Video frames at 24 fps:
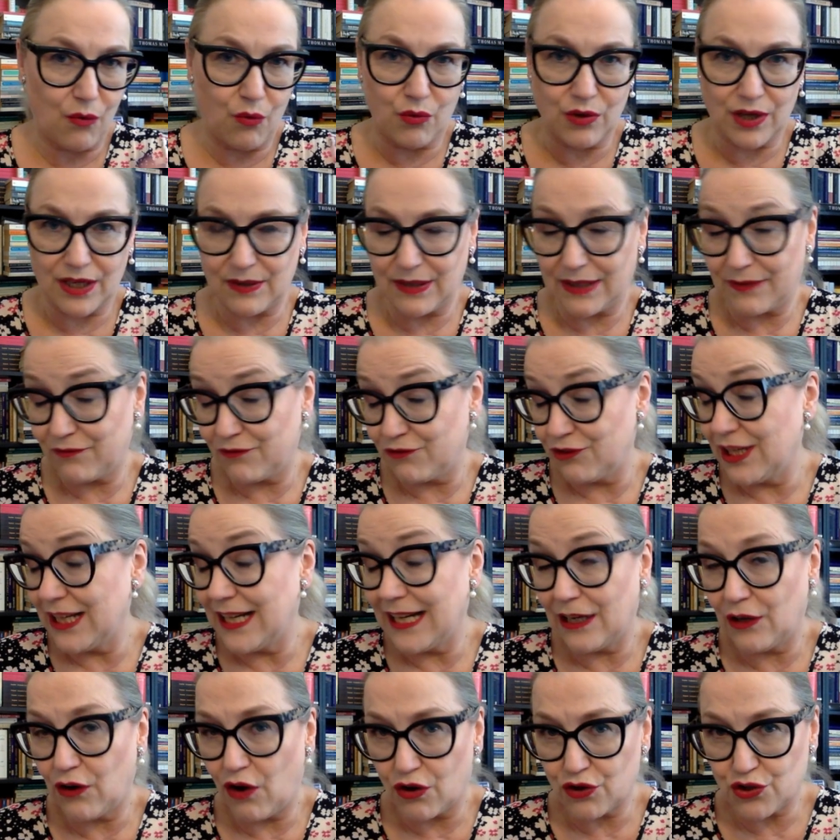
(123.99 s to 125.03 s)
or a
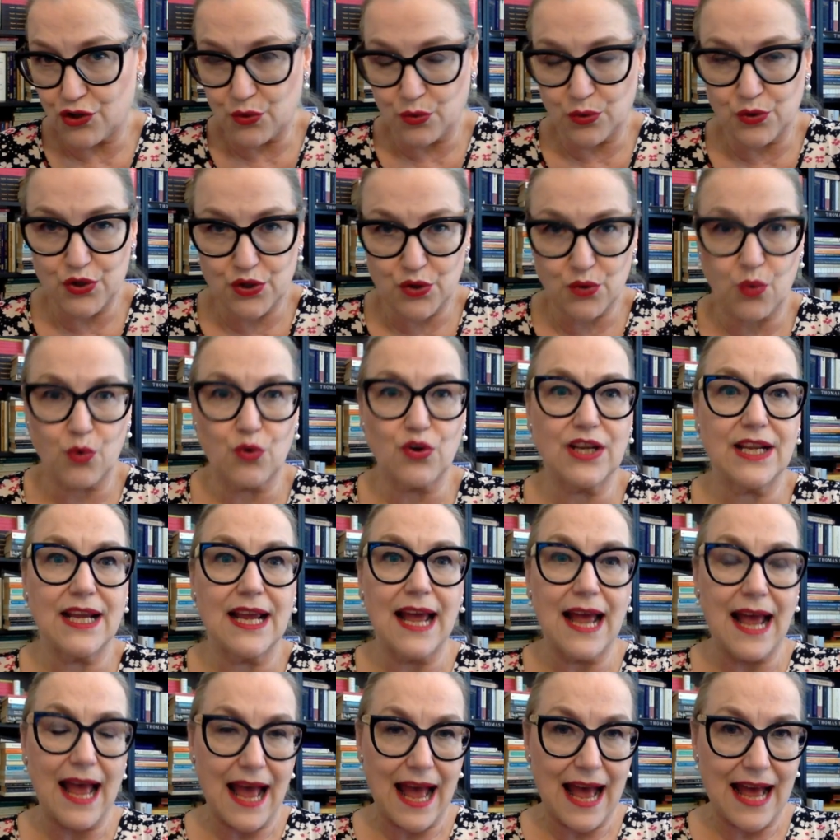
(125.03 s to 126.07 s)
really long short story,
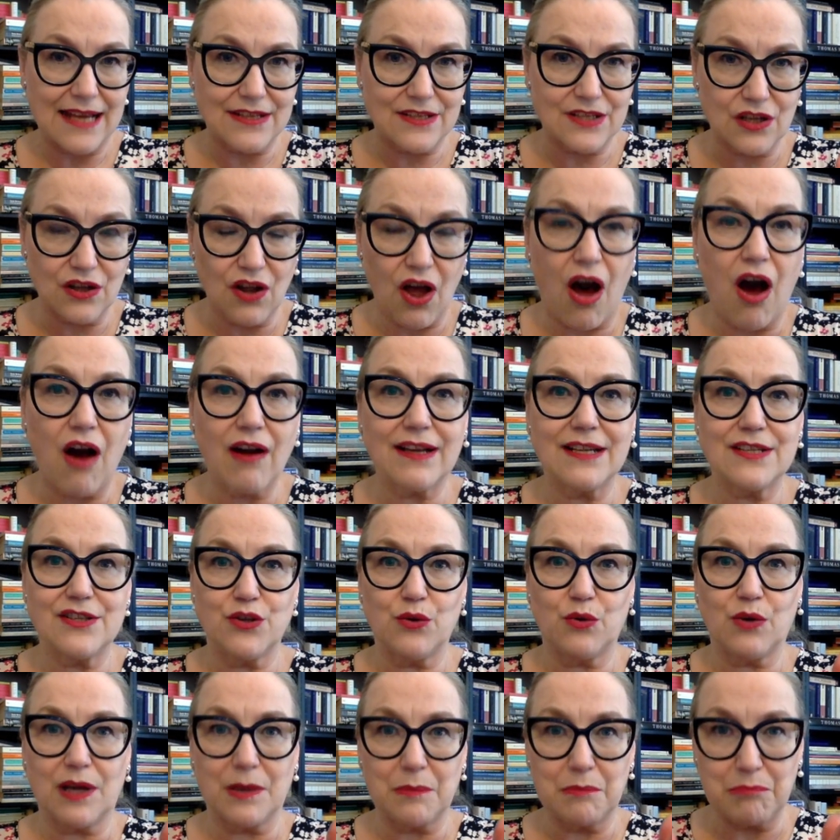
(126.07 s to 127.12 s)
as long as
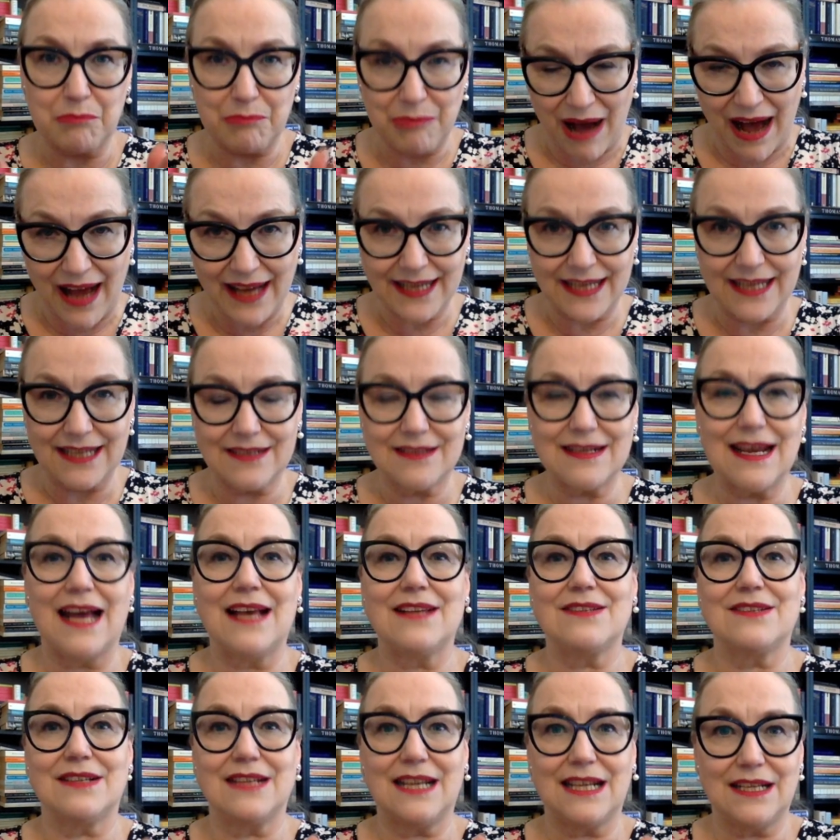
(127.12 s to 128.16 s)
you can buy it
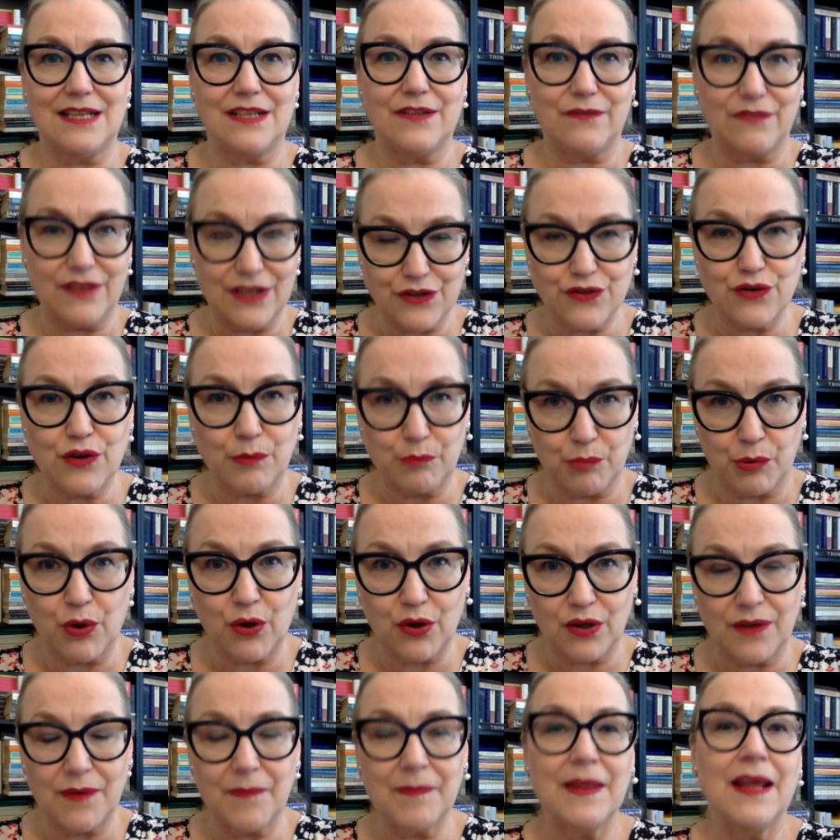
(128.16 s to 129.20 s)
as an individual
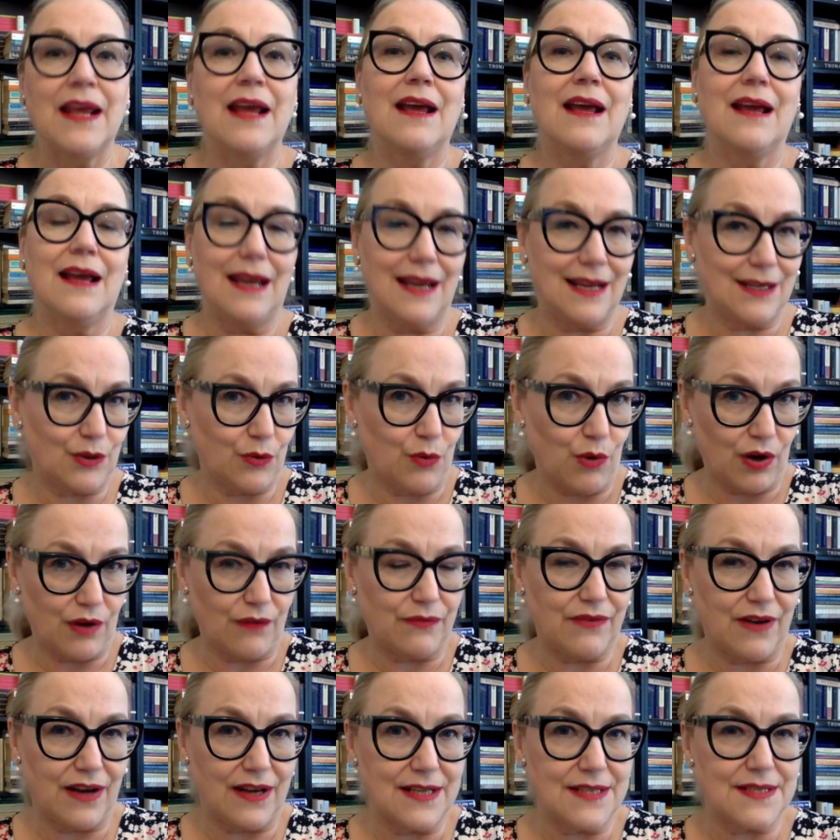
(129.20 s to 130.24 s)
book, it
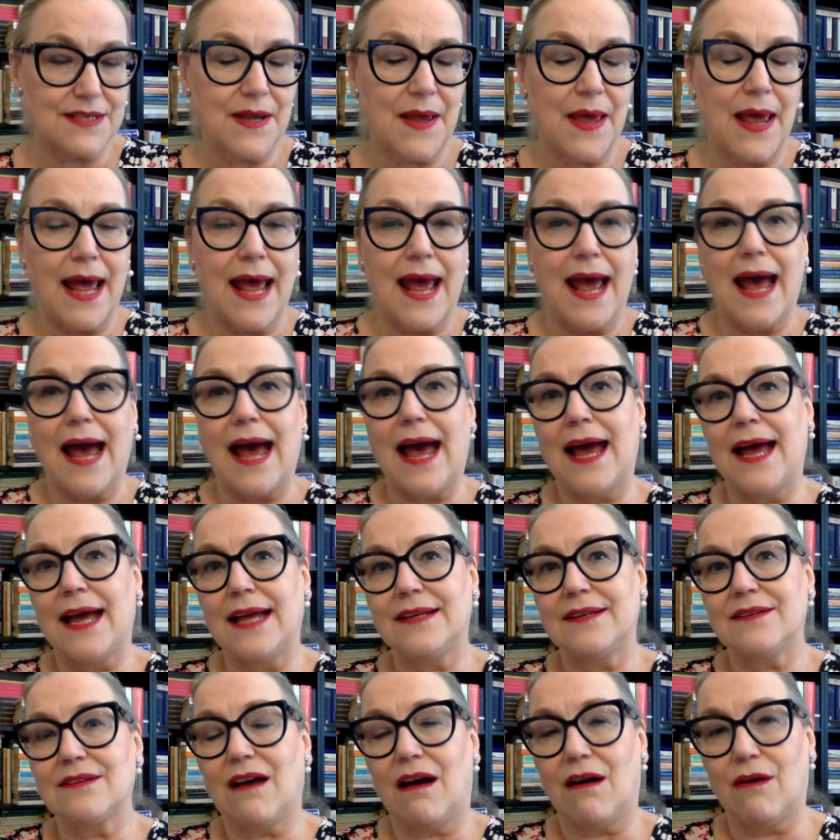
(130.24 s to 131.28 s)
qualifies.
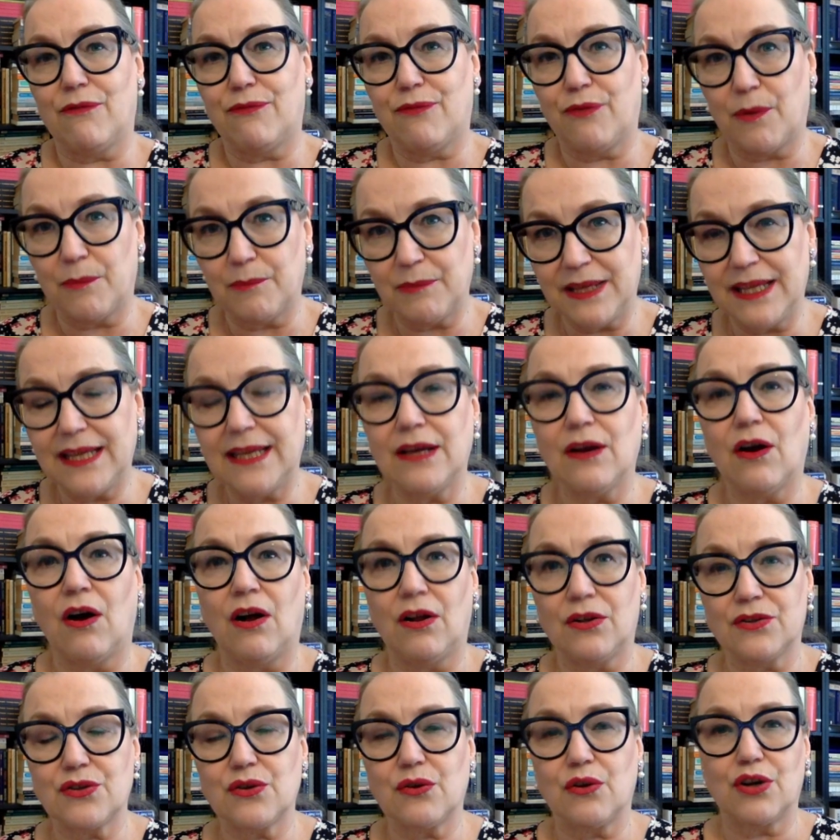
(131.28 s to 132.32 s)
And for me,
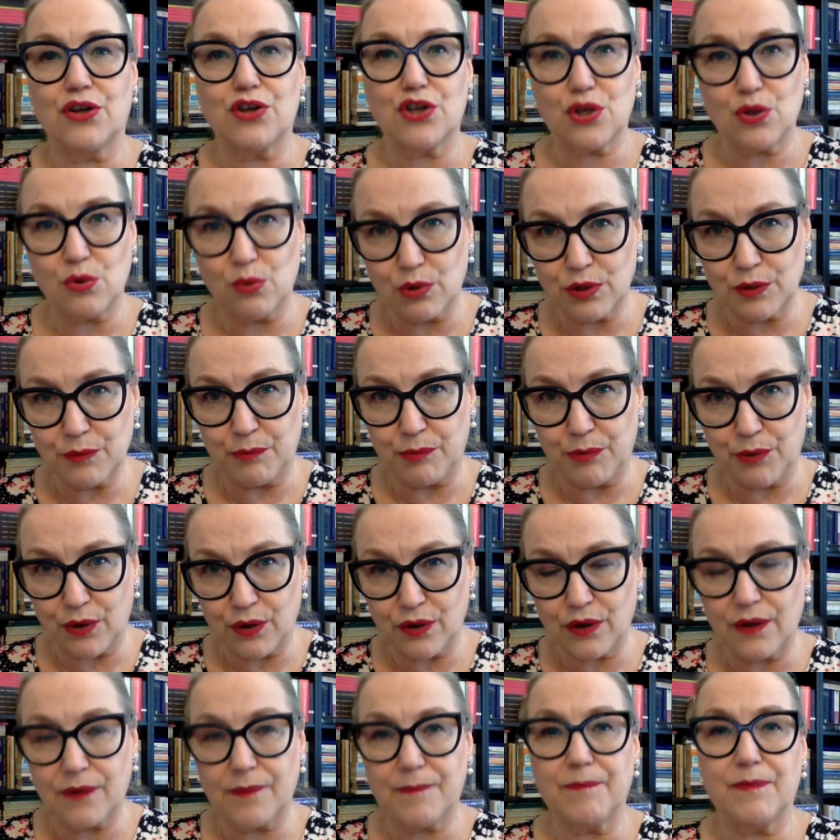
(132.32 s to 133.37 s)
also a short
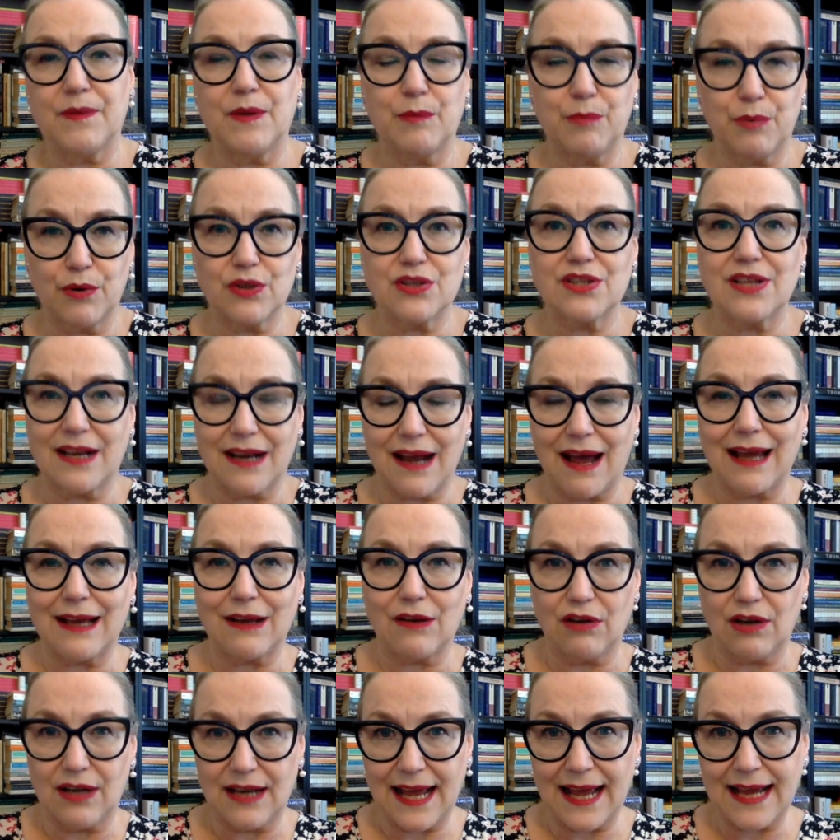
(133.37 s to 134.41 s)
book, the books that I
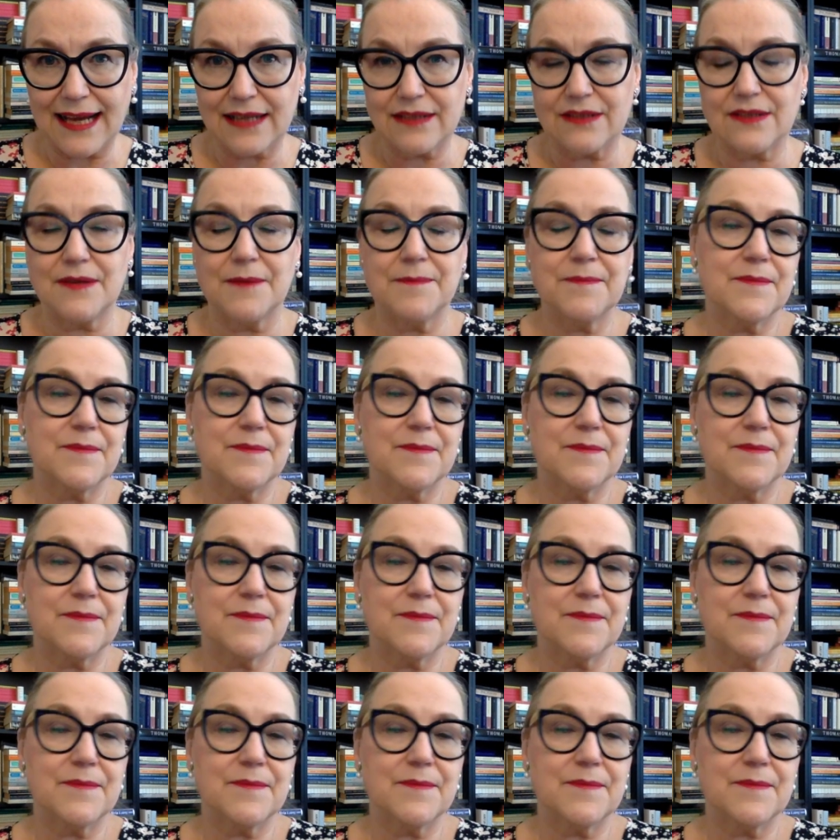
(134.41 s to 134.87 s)
collect